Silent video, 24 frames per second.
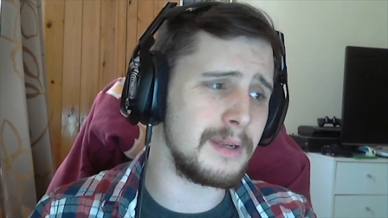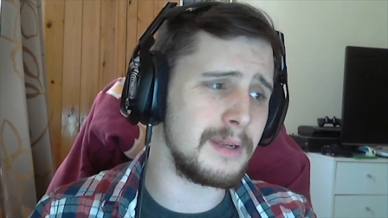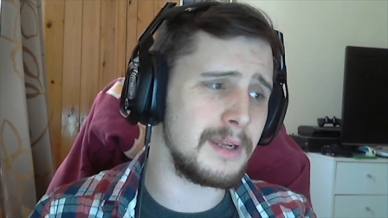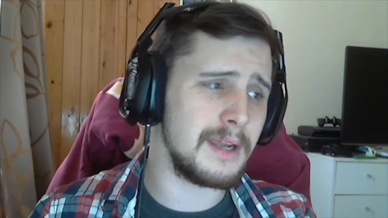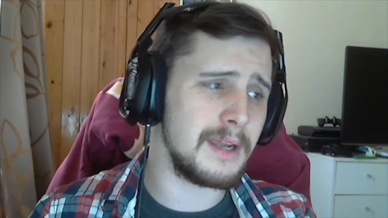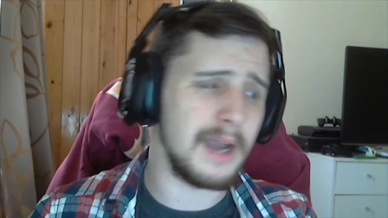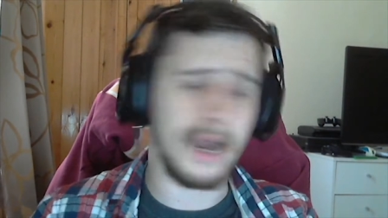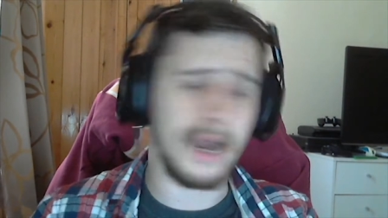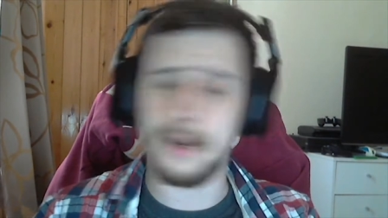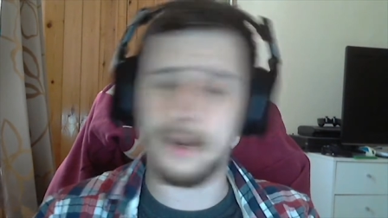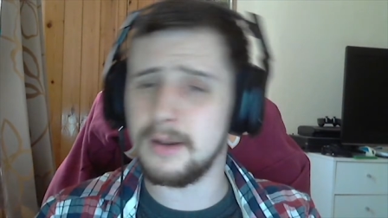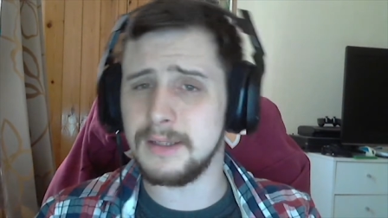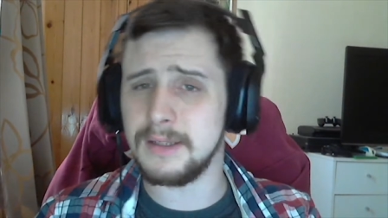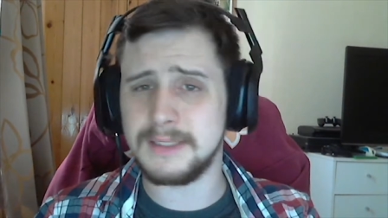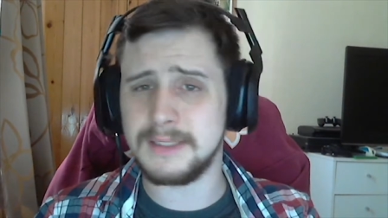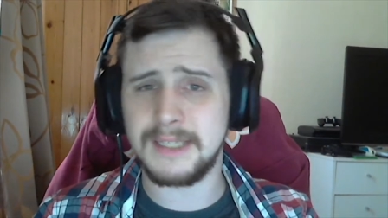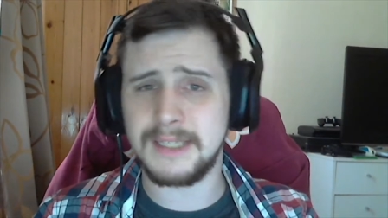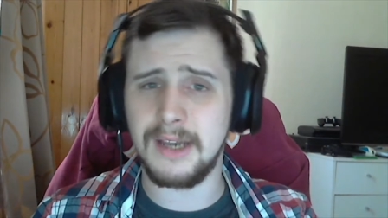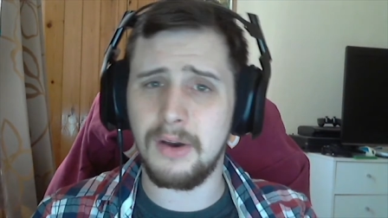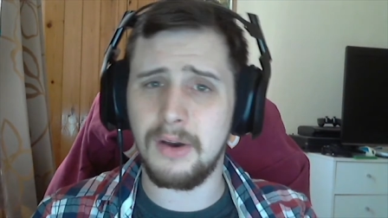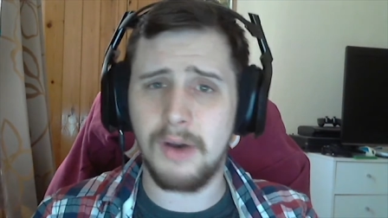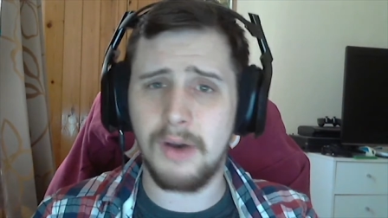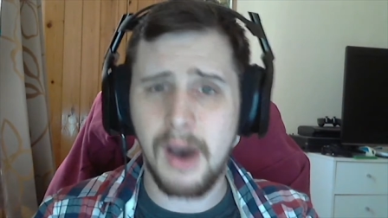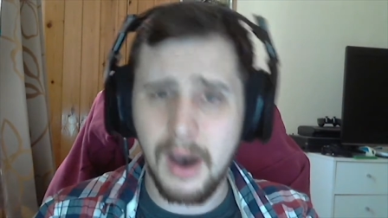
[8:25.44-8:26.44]
I don't see
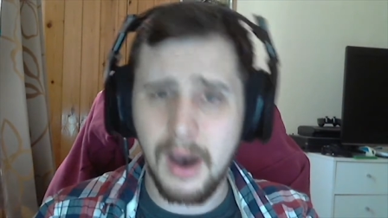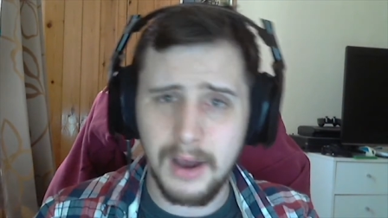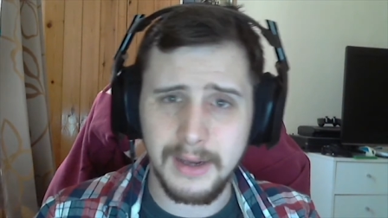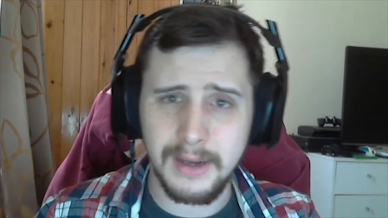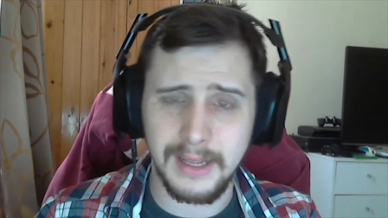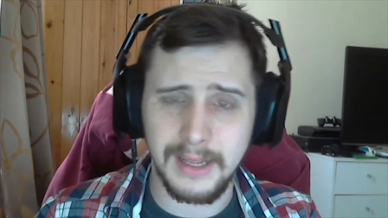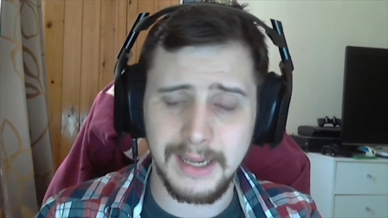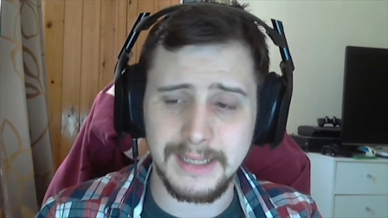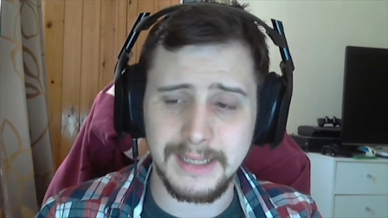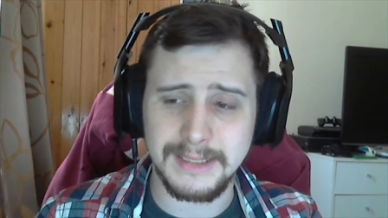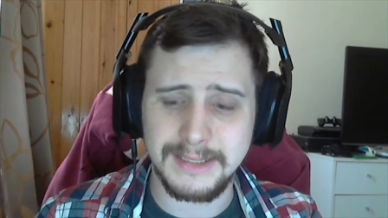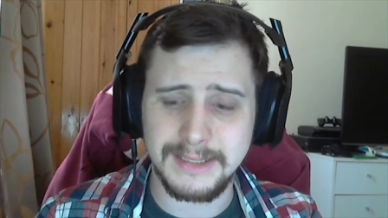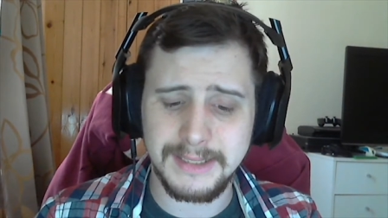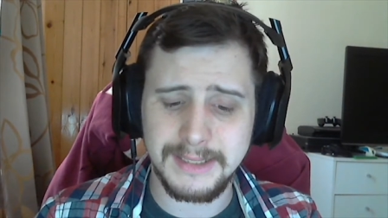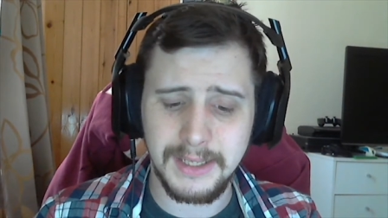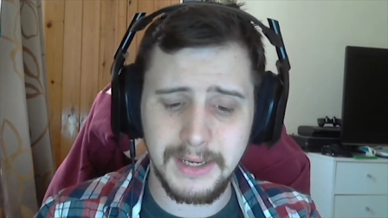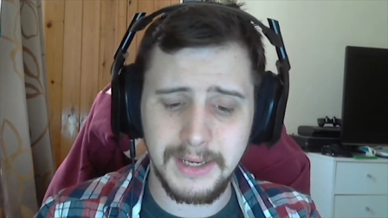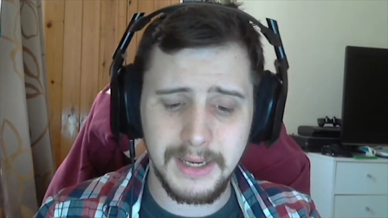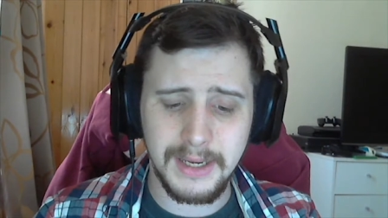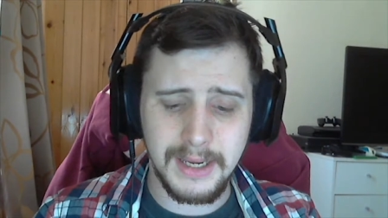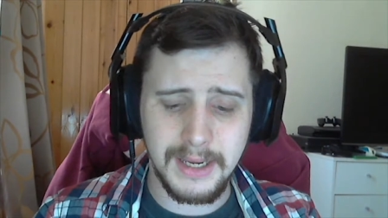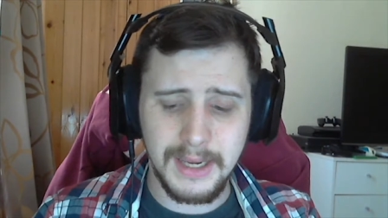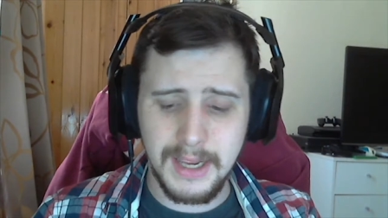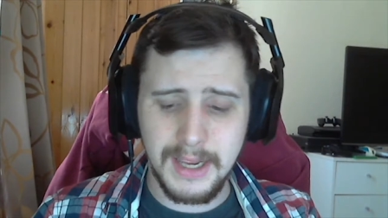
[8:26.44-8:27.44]
how hard it is,
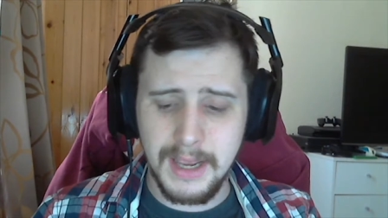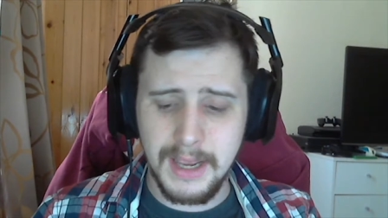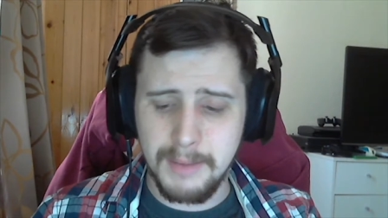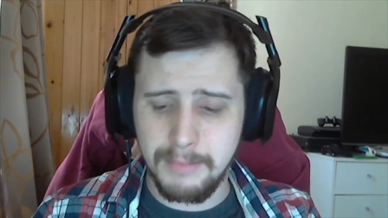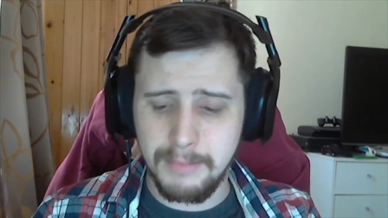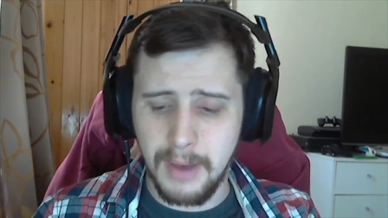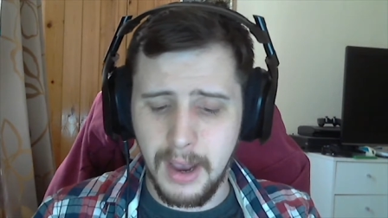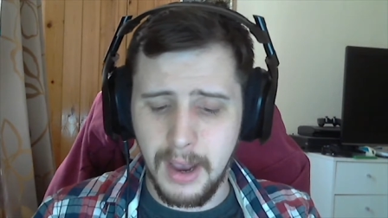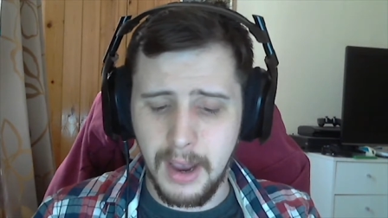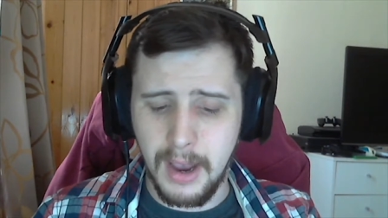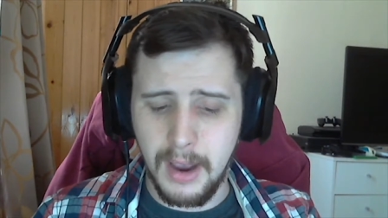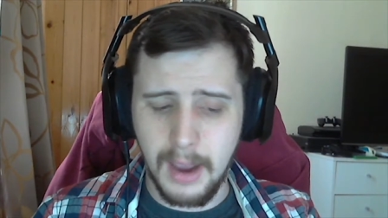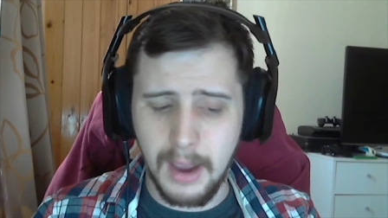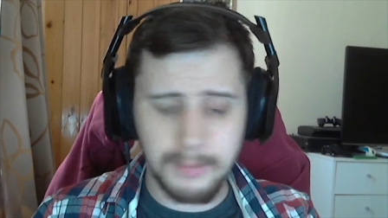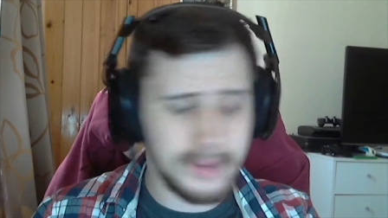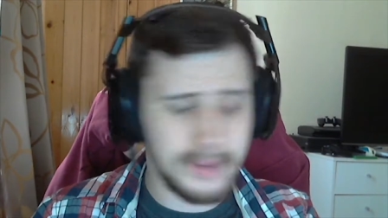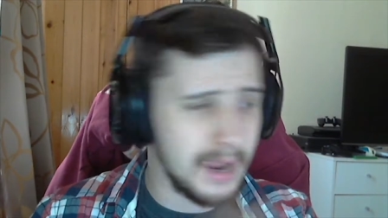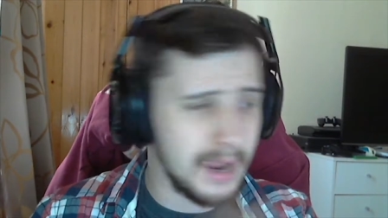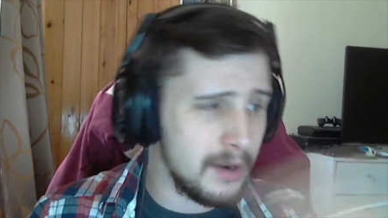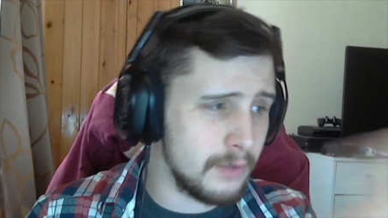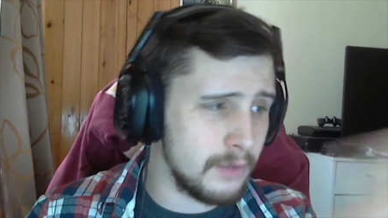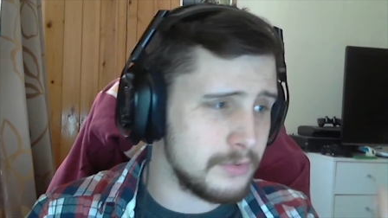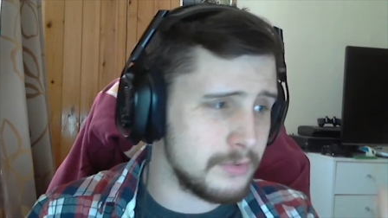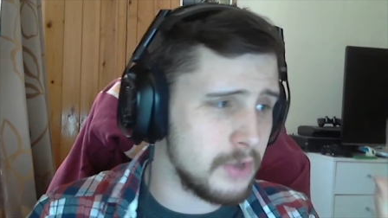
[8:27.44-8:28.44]
but I'm
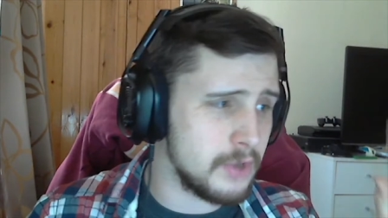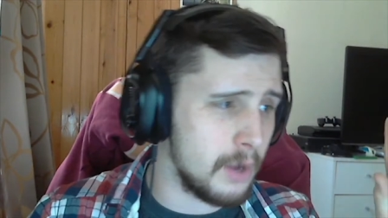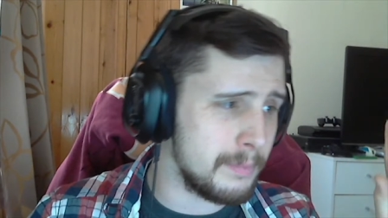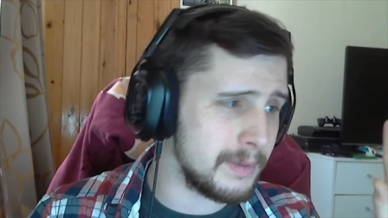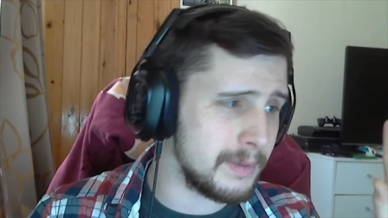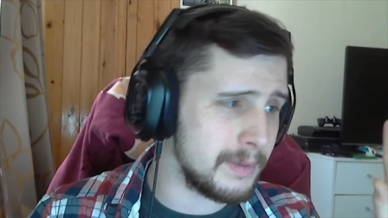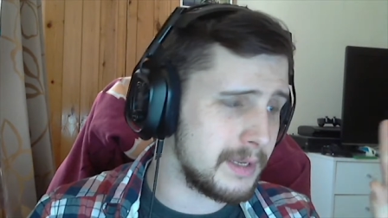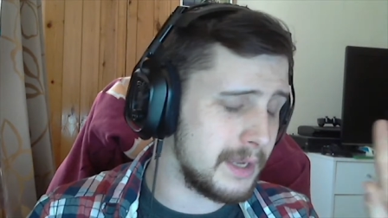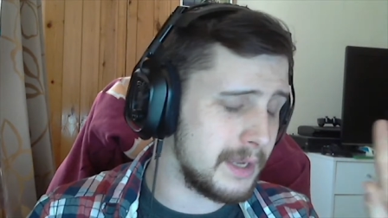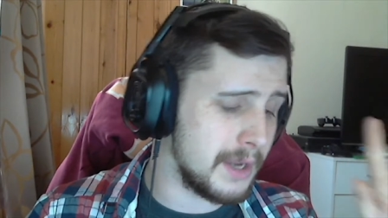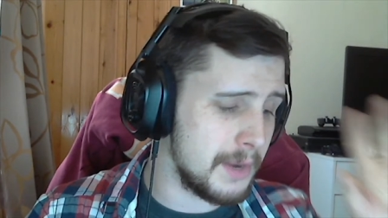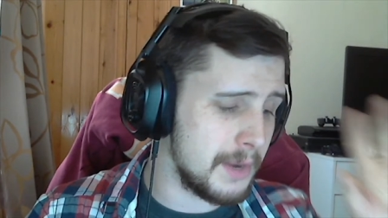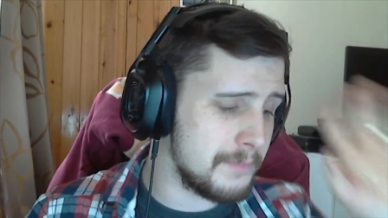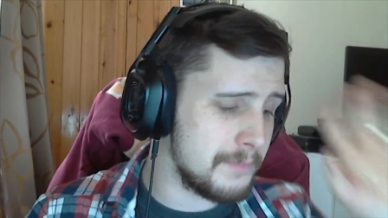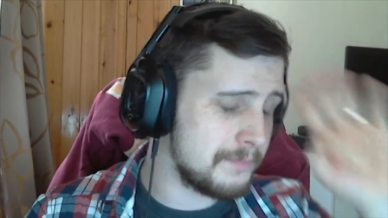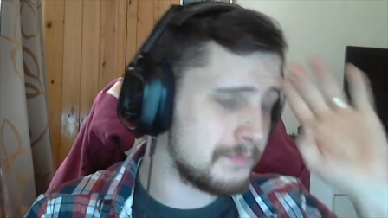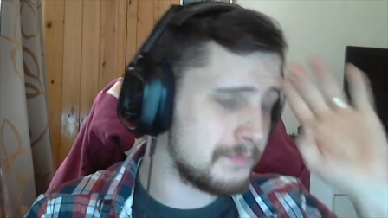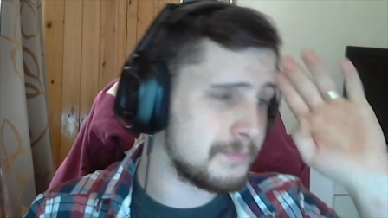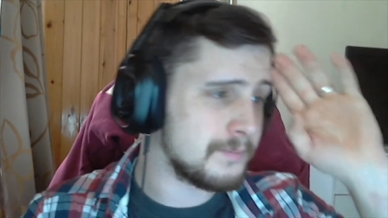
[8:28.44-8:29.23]
getting off topic here.